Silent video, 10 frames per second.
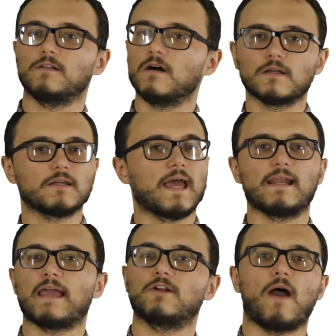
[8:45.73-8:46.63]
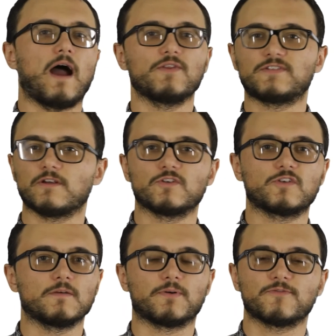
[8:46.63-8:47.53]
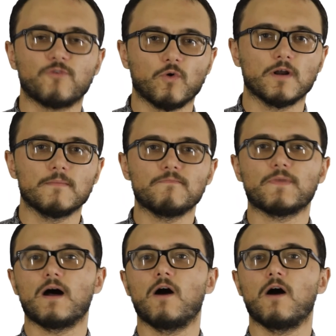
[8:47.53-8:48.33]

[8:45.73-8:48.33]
a look at, how the singer is going to perform,